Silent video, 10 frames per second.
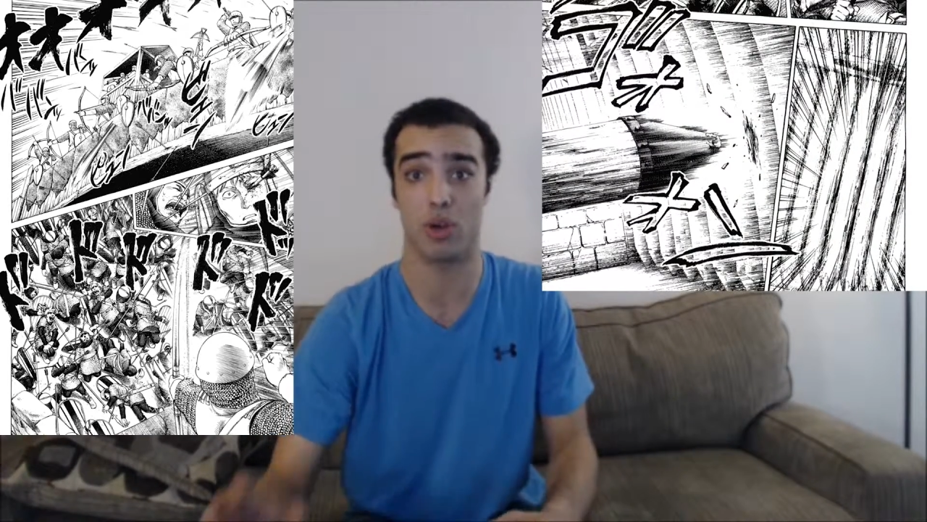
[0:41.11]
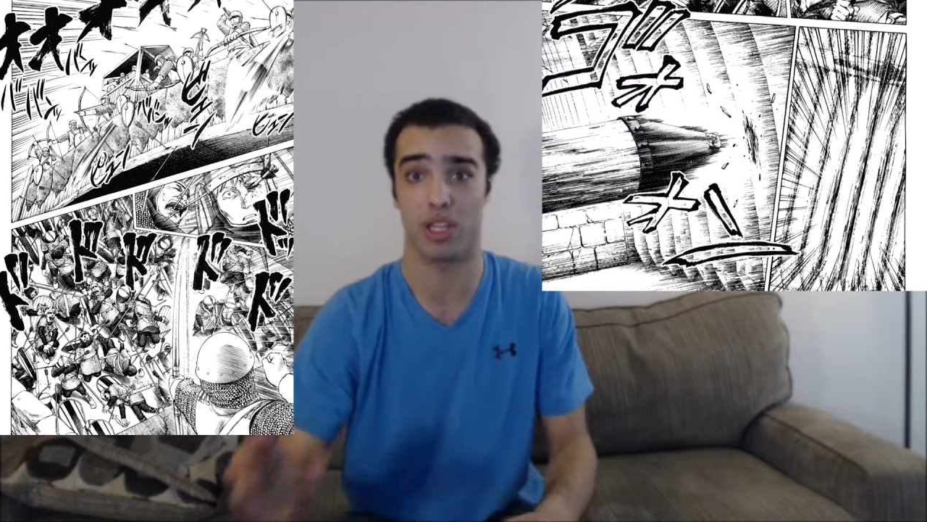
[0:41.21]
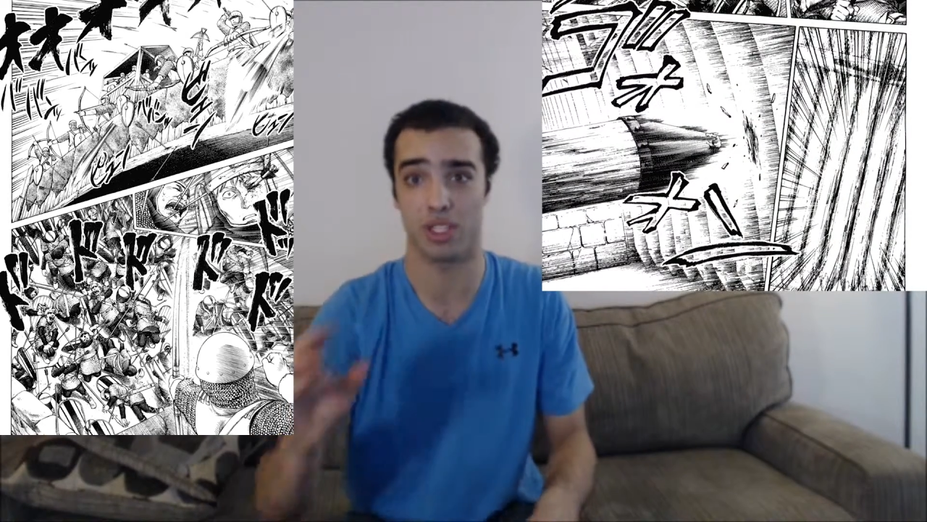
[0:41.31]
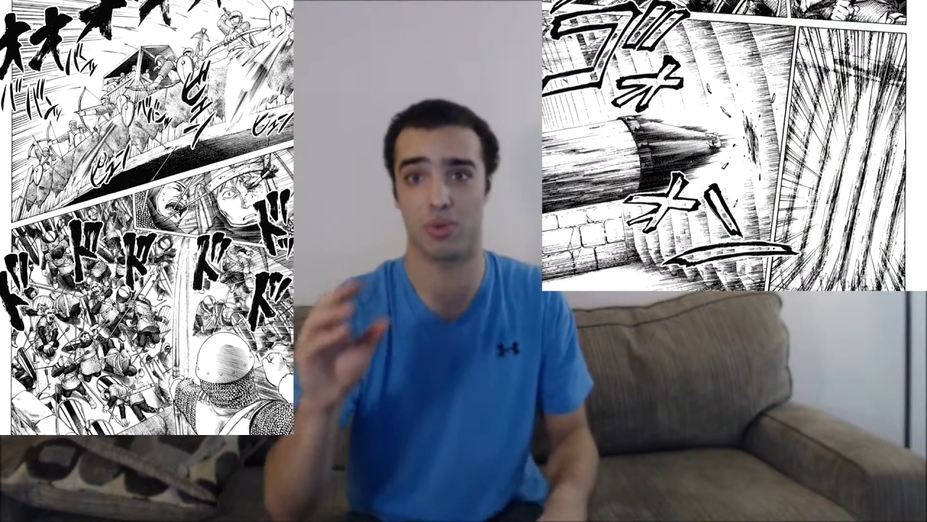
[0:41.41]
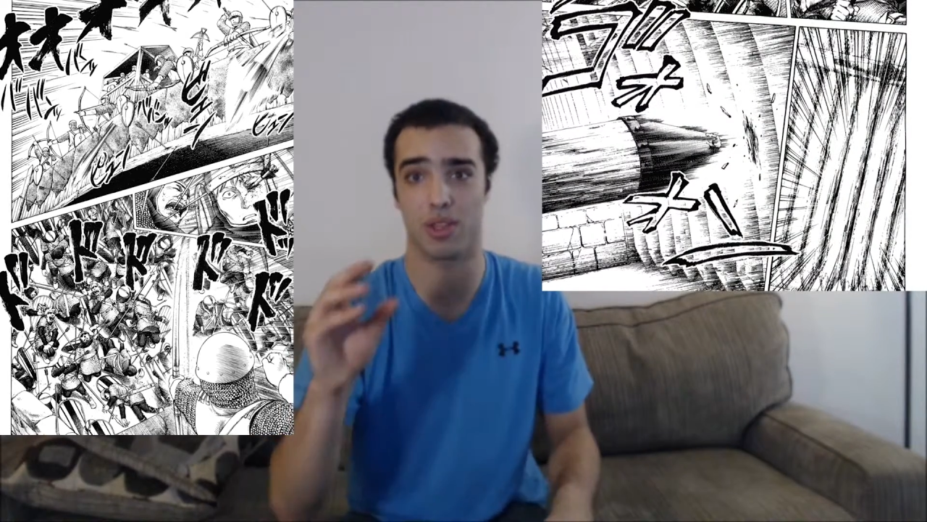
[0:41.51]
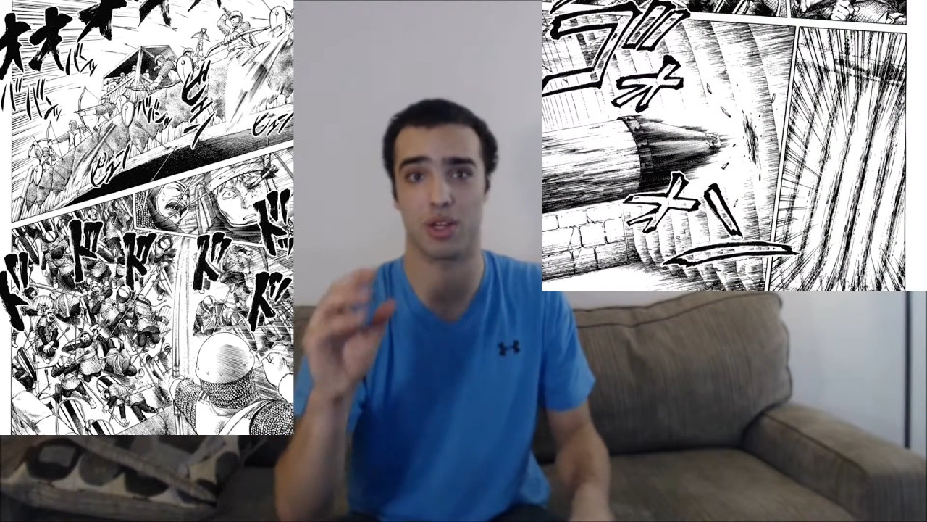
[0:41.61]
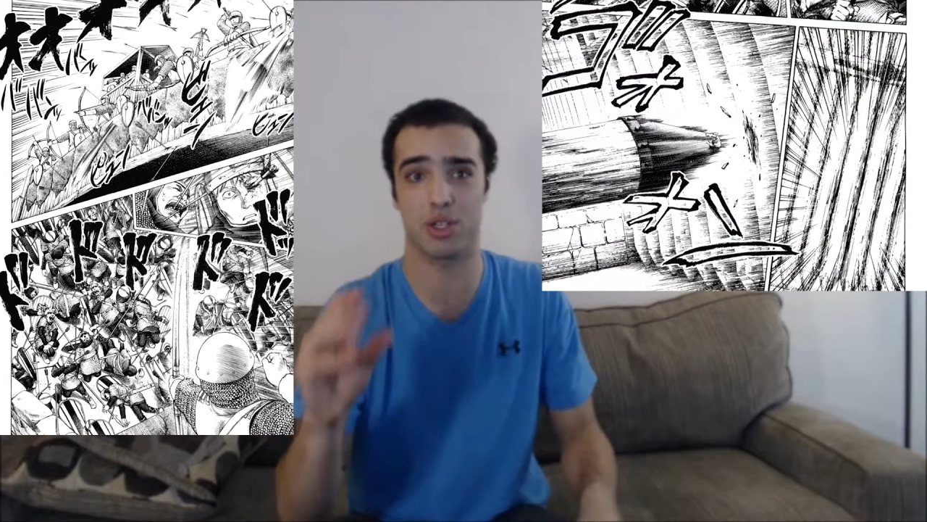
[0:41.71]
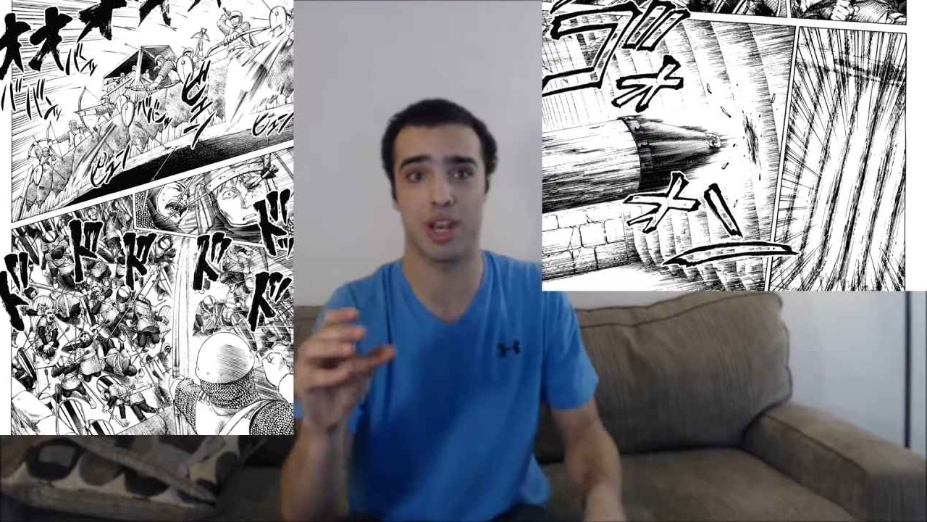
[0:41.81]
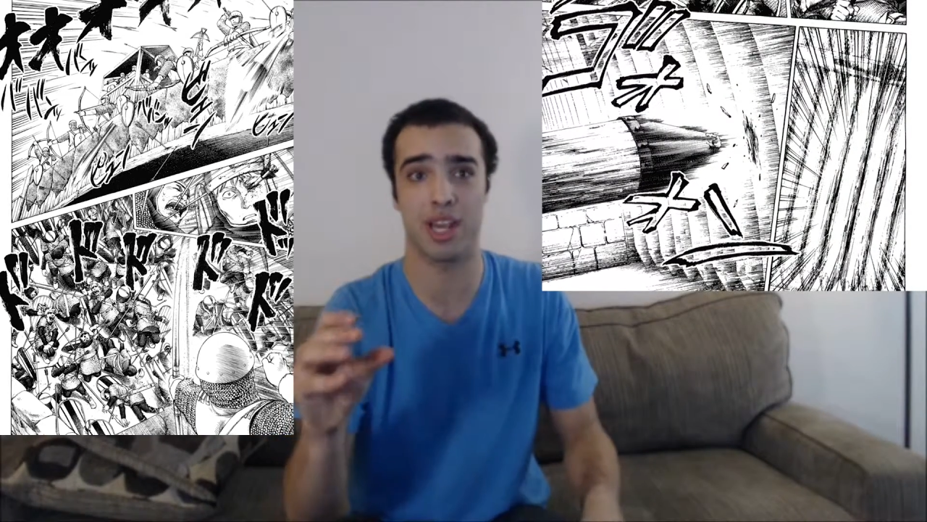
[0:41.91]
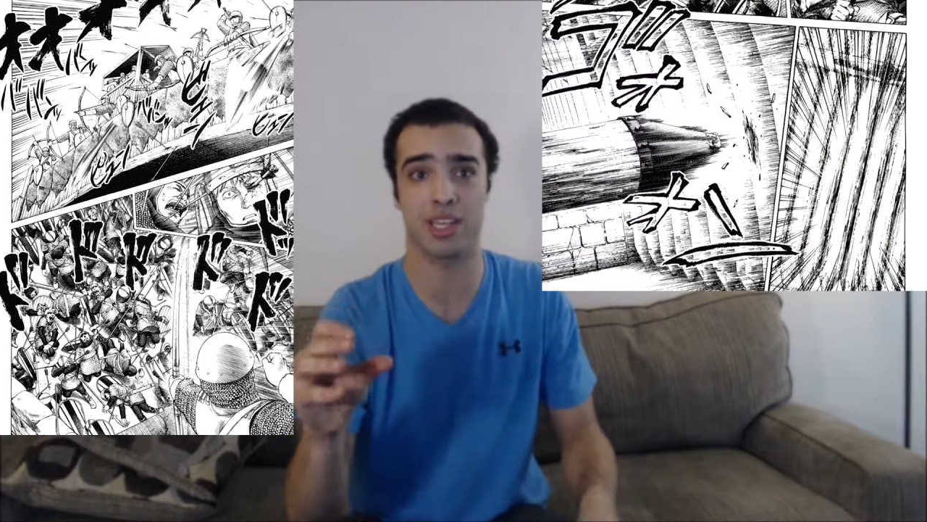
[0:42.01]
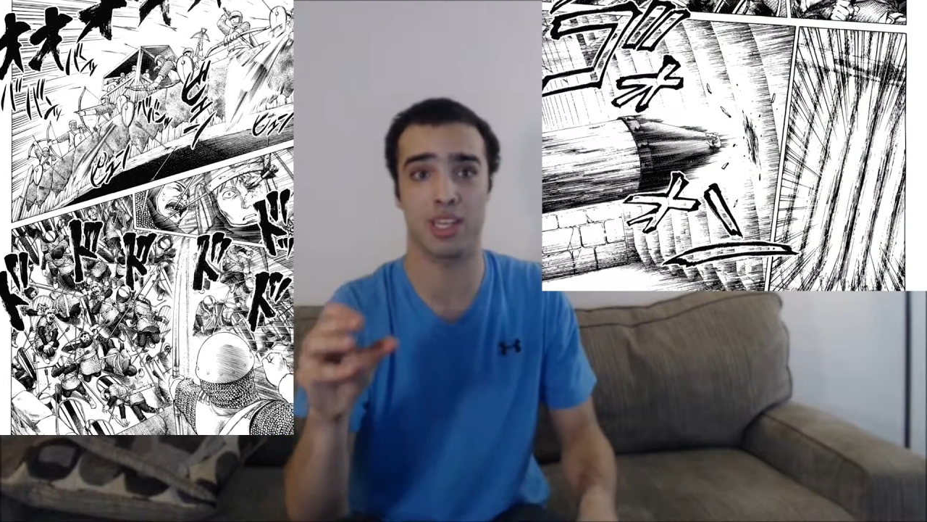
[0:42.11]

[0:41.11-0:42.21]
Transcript: ones when they're trying